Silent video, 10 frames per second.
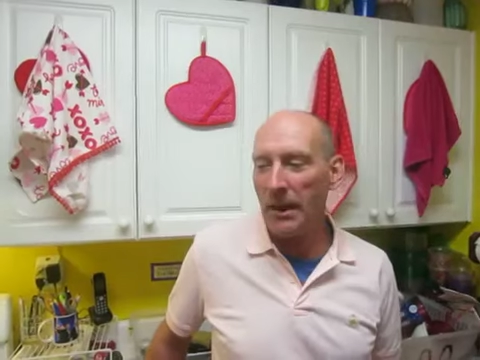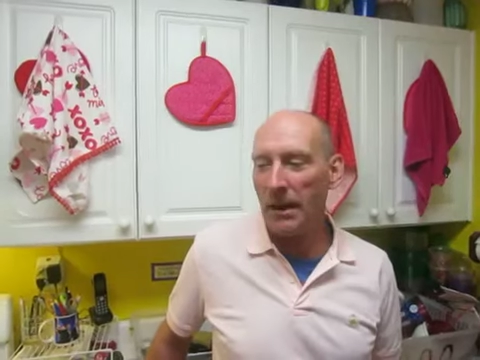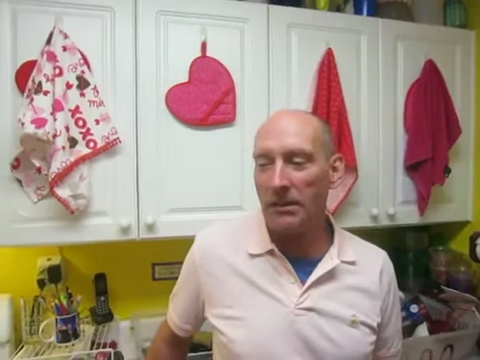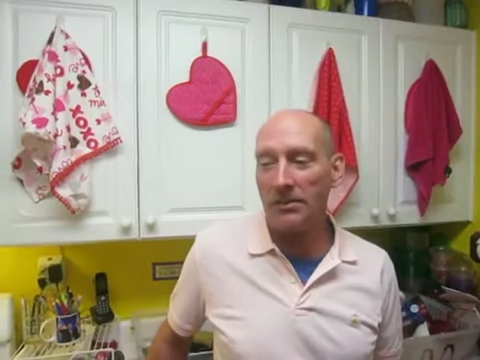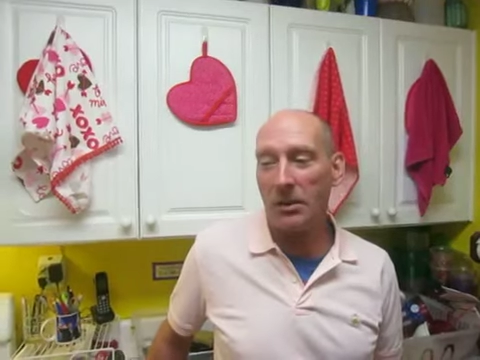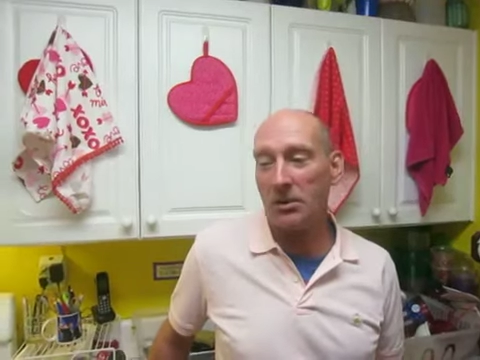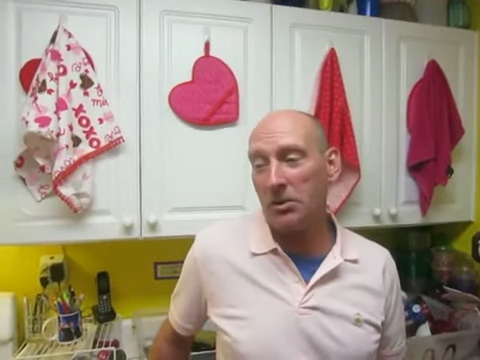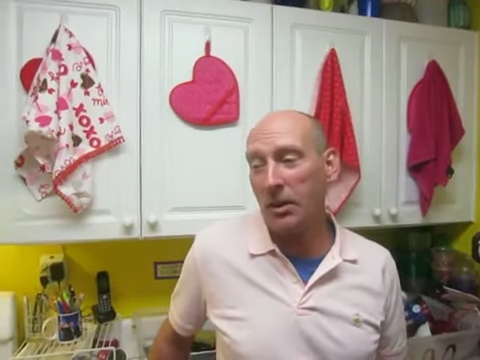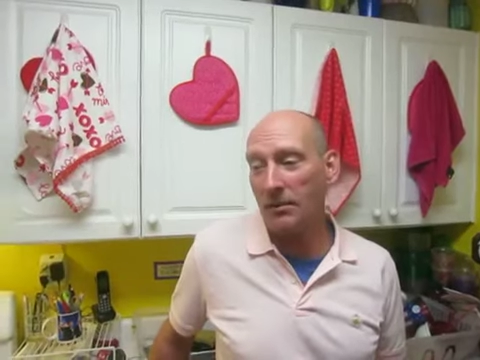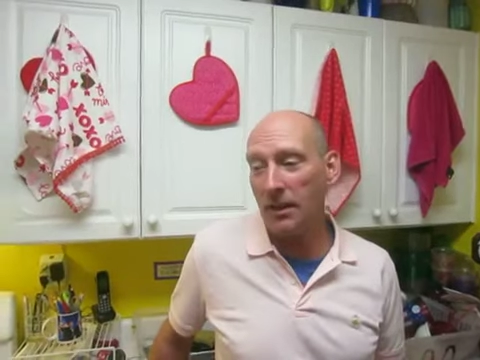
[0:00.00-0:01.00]
And
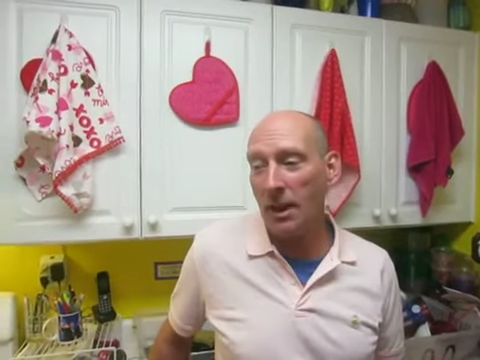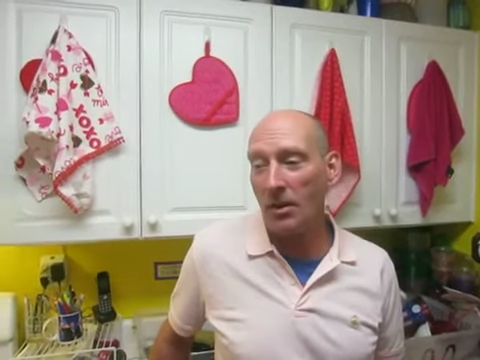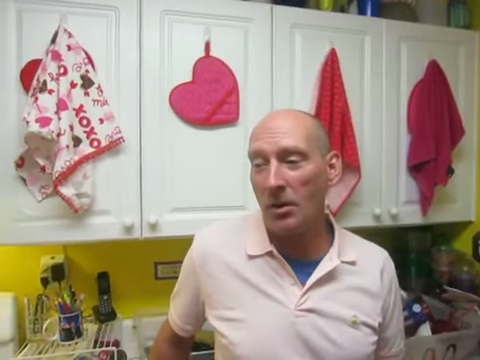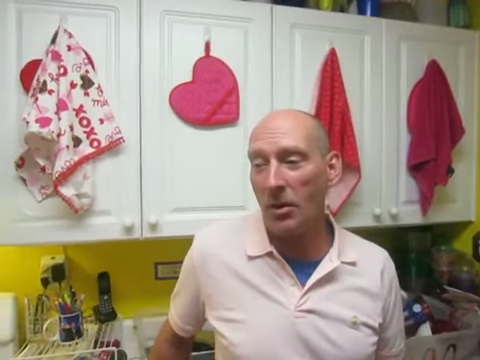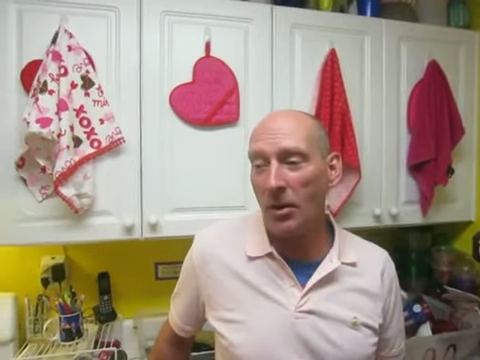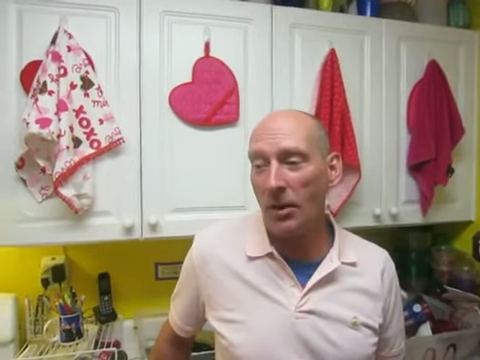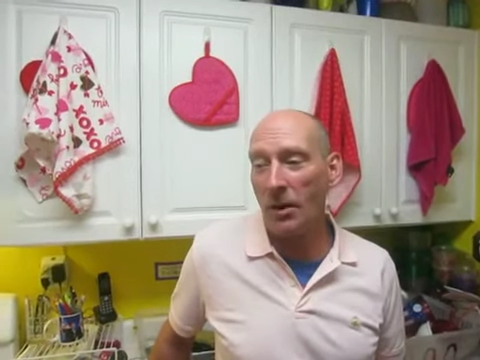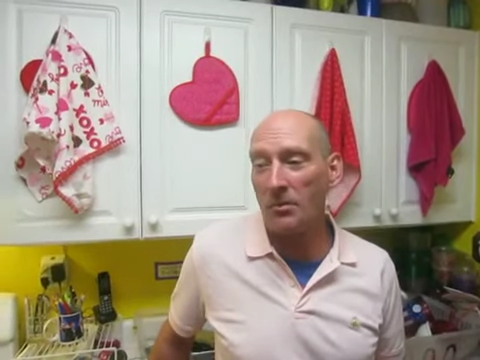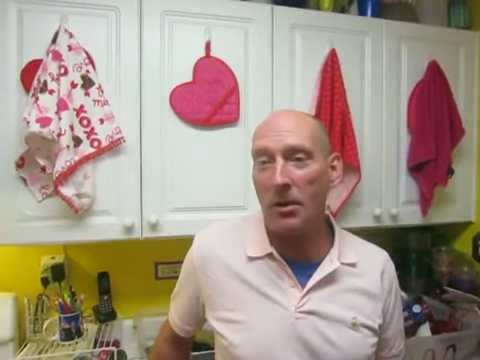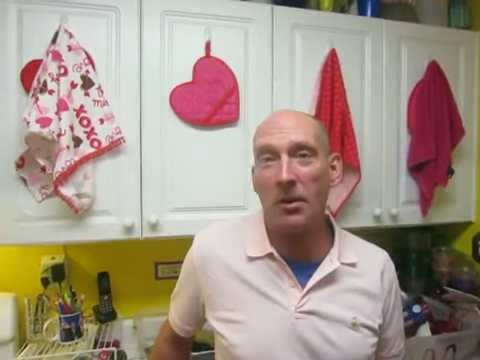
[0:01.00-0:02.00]
first you have the alcoholic
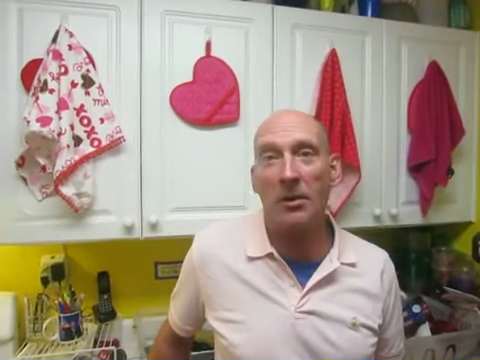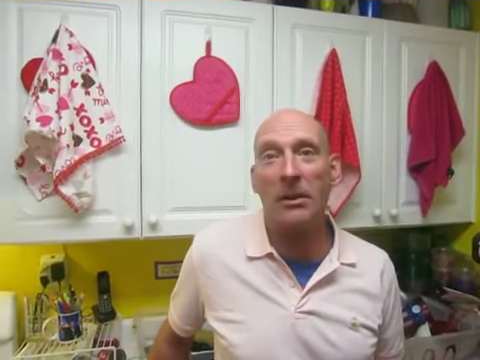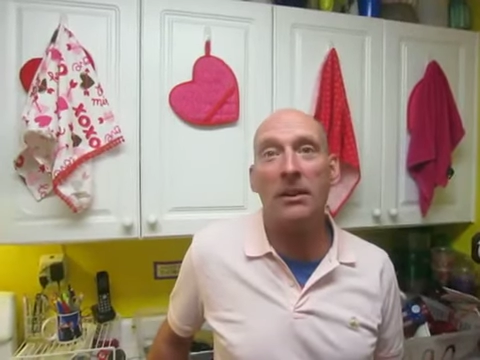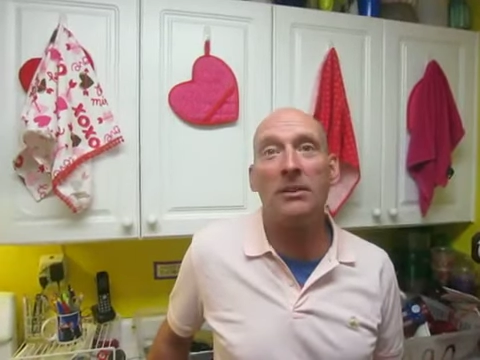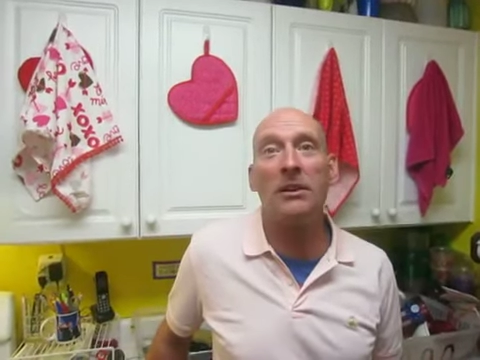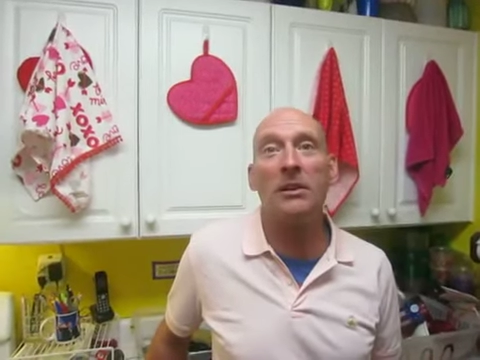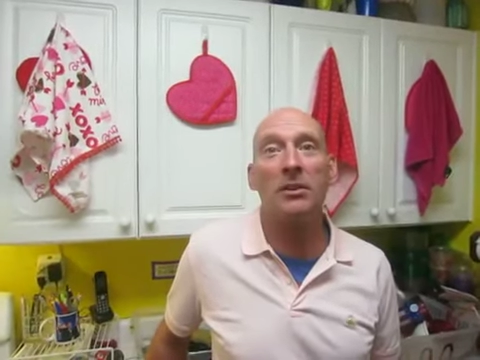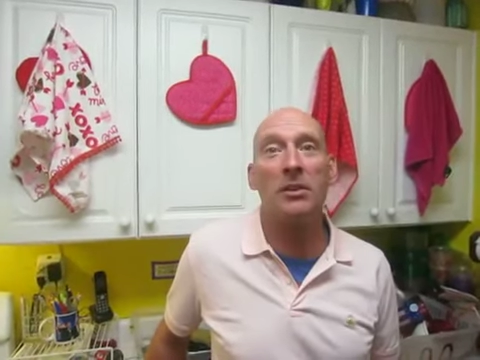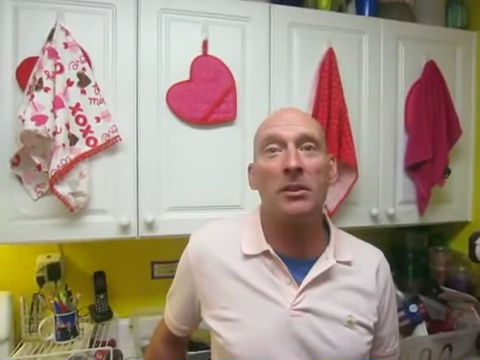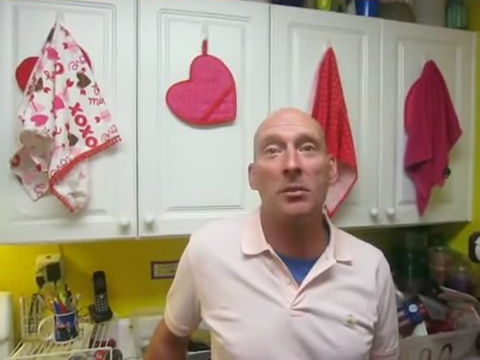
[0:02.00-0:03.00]
come over, and he
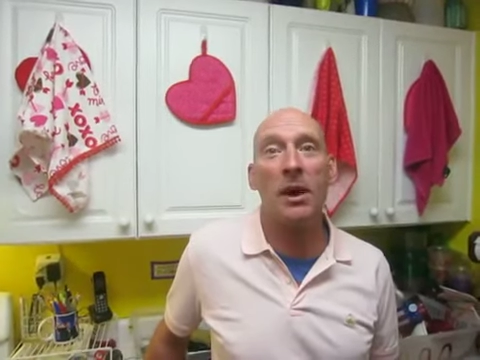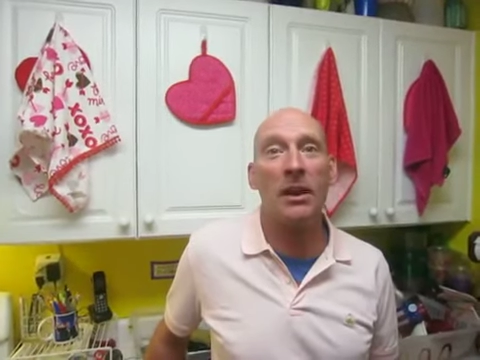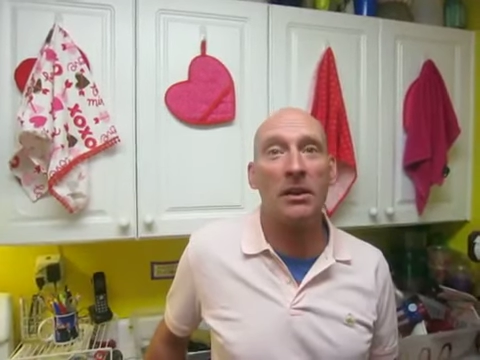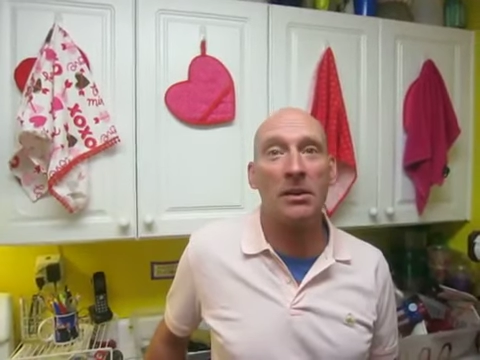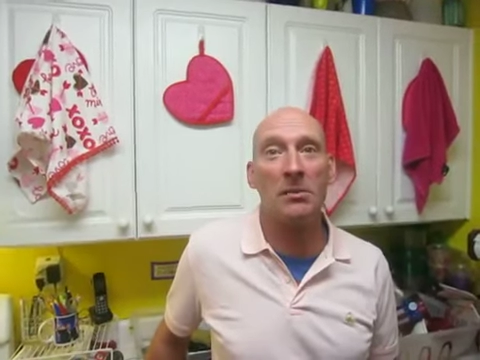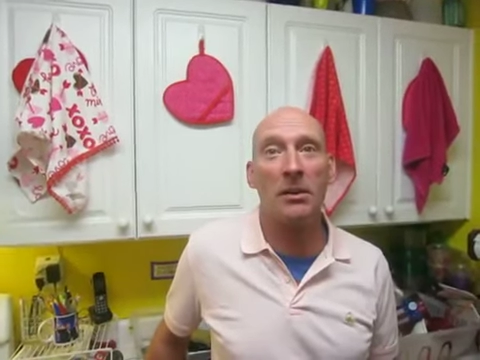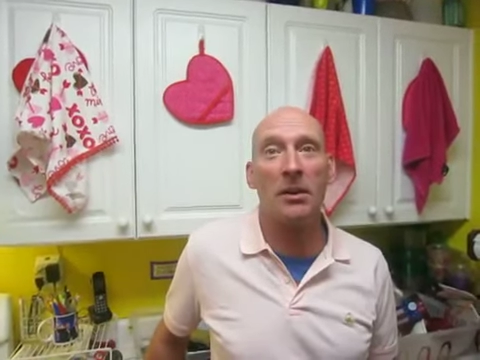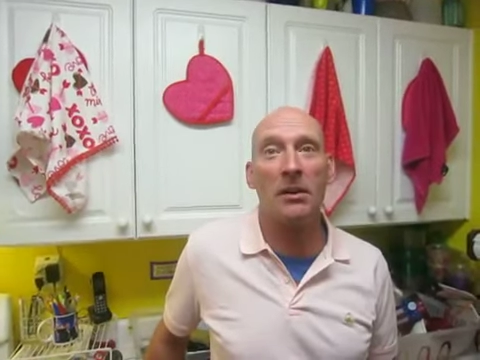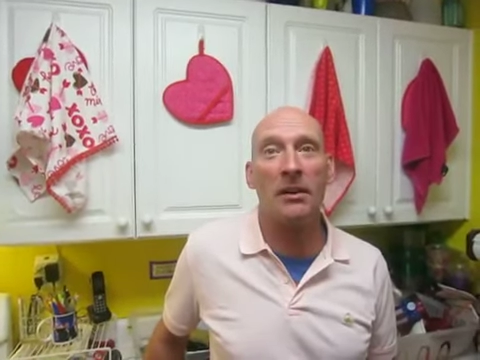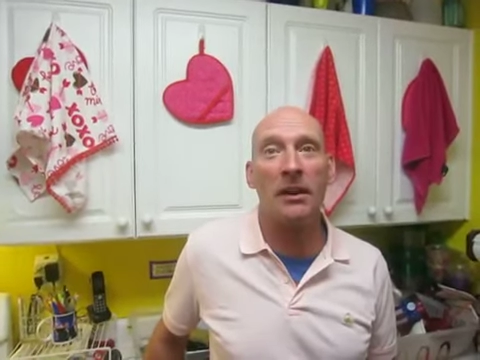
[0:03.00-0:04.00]
steals your wallet in the
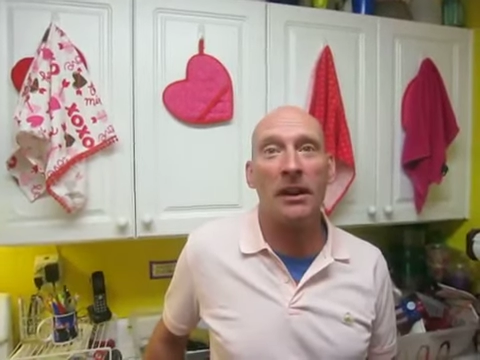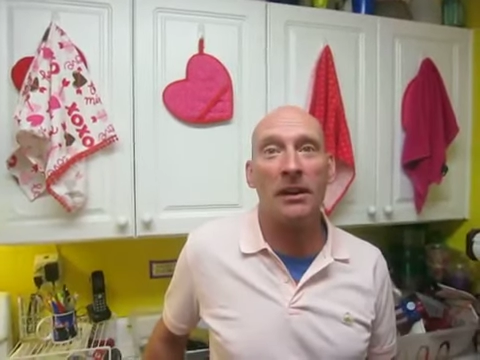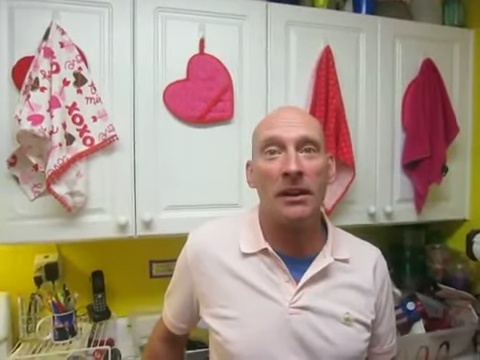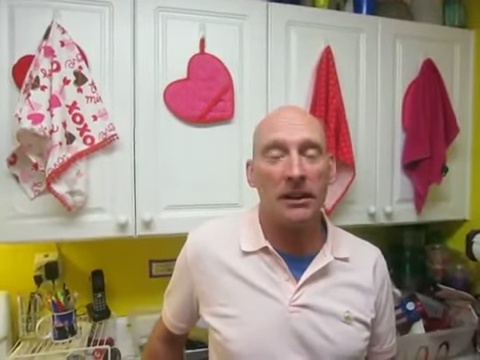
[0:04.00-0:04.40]
middle of the night.